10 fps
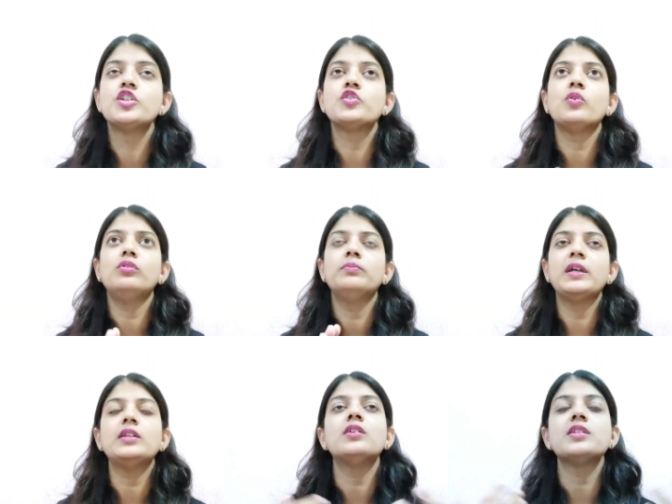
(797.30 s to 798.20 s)
So
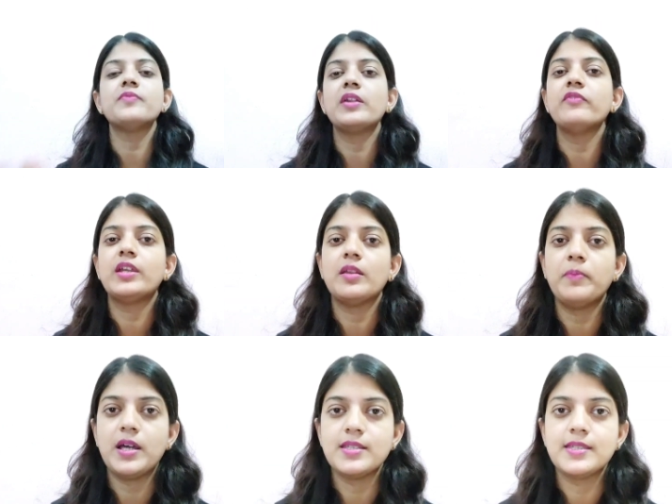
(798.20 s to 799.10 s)
methods when we can
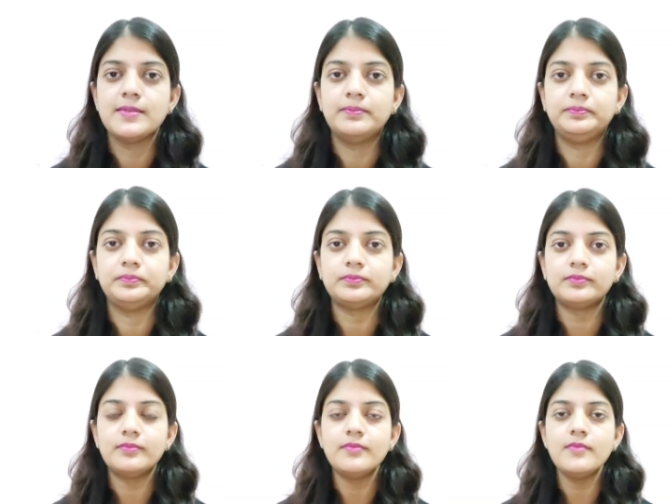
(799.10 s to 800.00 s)
pass,
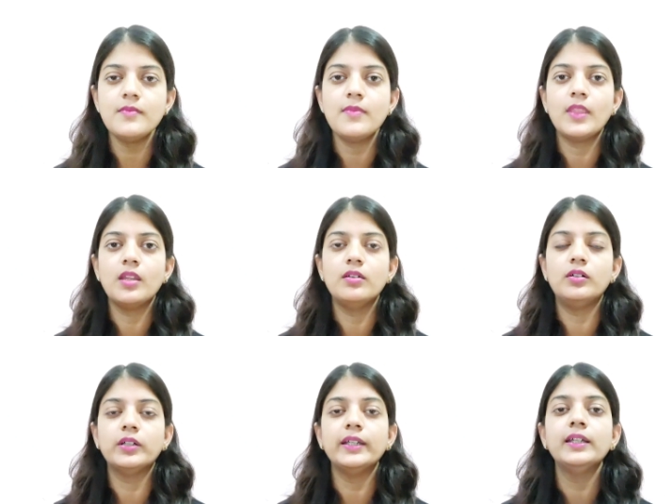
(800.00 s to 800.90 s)

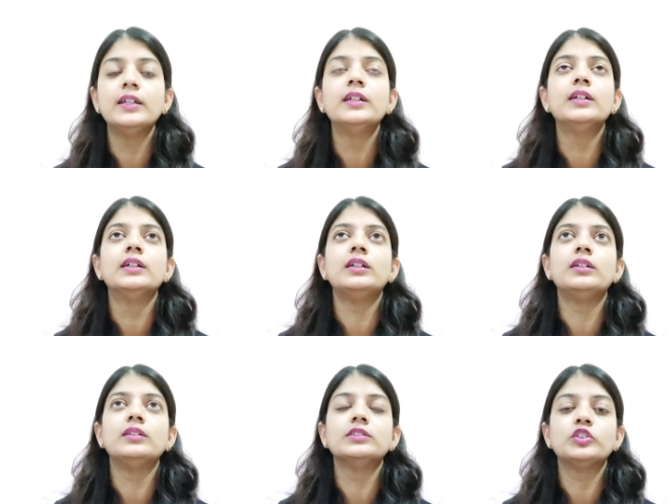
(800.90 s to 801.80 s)
okay?
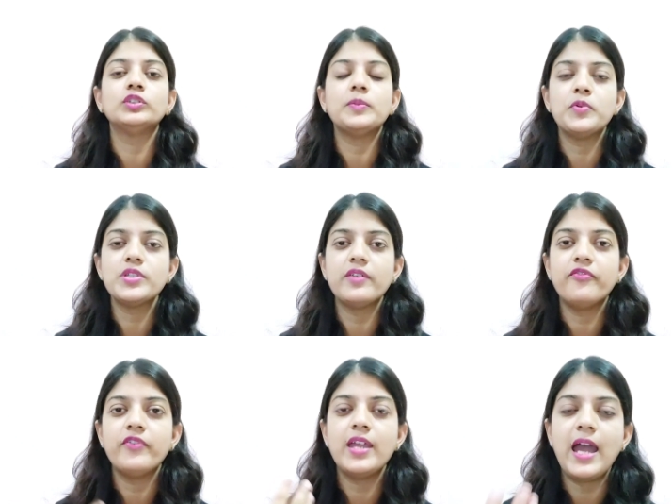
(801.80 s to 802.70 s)
So suppose
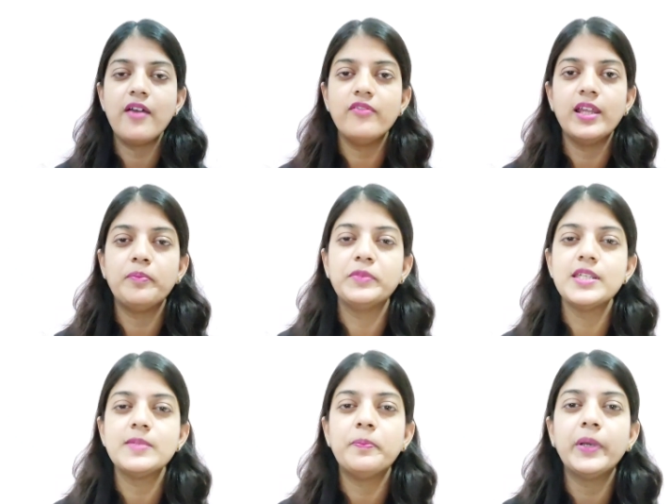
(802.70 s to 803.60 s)
if we have like
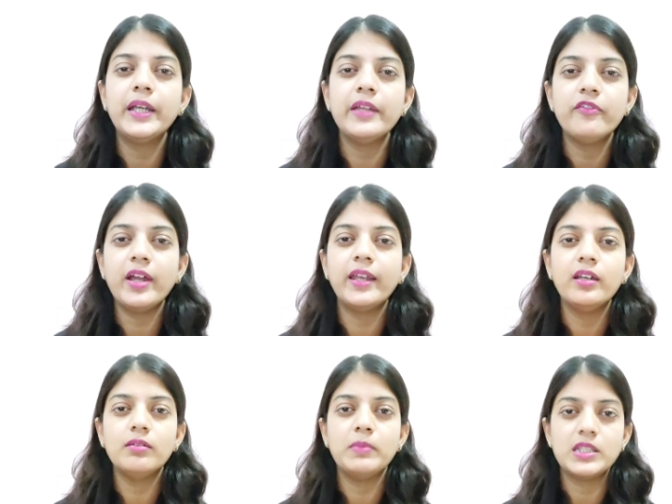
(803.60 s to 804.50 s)
this
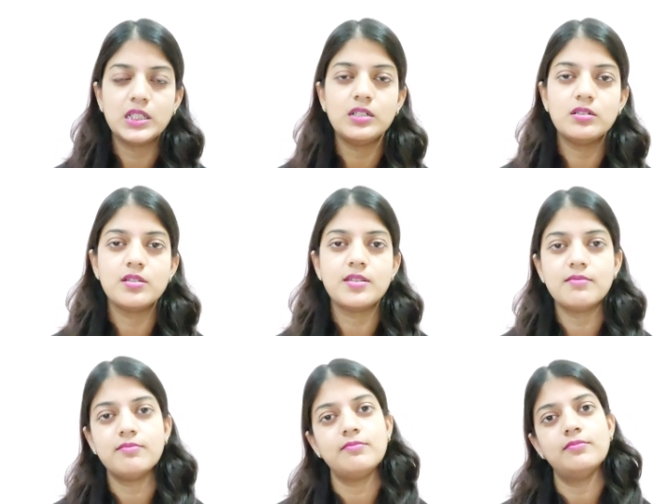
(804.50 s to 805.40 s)
predefined
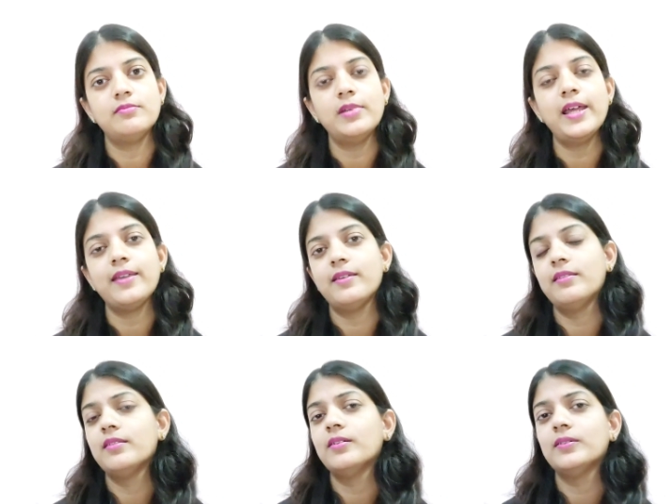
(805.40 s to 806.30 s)
methods, like
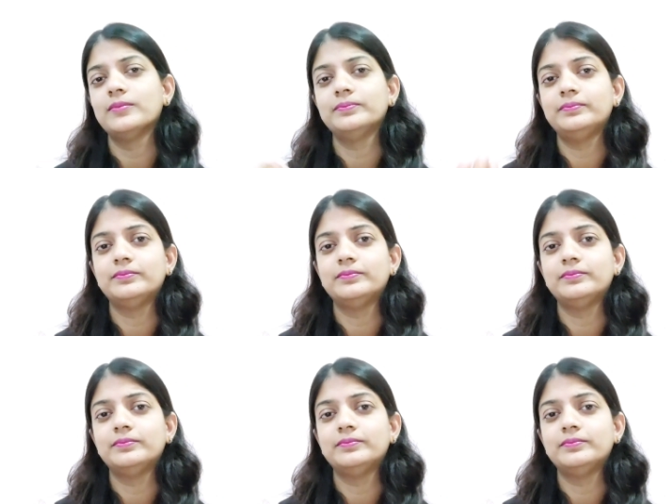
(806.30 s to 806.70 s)
in the